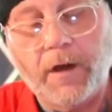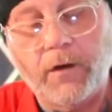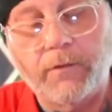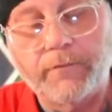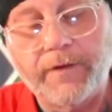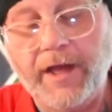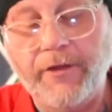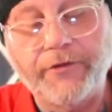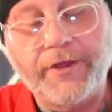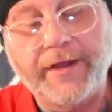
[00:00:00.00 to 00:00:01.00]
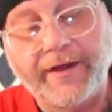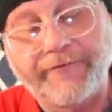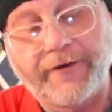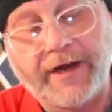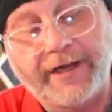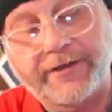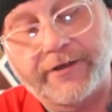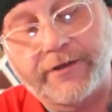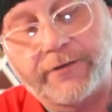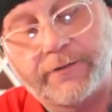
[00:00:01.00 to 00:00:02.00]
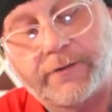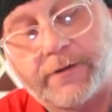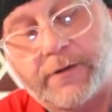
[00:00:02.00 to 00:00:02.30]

Oh, the other thing I forgot to do.